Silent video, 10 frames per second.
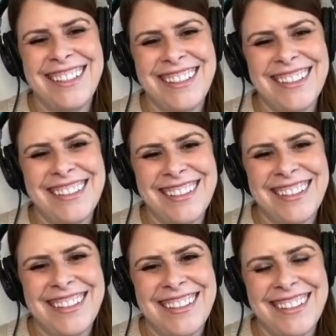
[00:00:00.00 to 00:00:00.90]

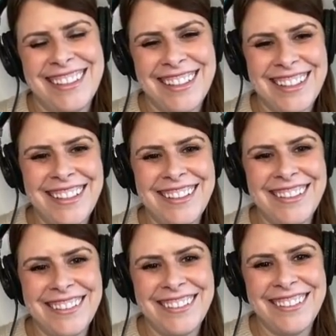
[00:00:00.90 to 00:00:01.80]

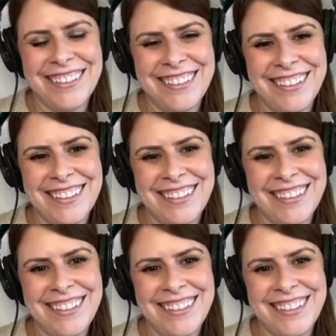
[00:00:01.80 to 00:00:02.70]

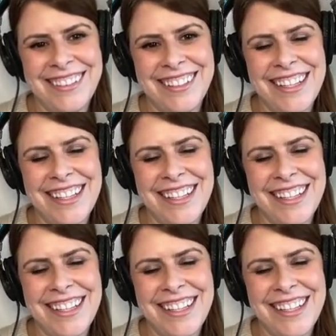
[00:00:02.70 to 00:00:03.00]
No words are spoken by the person on screen.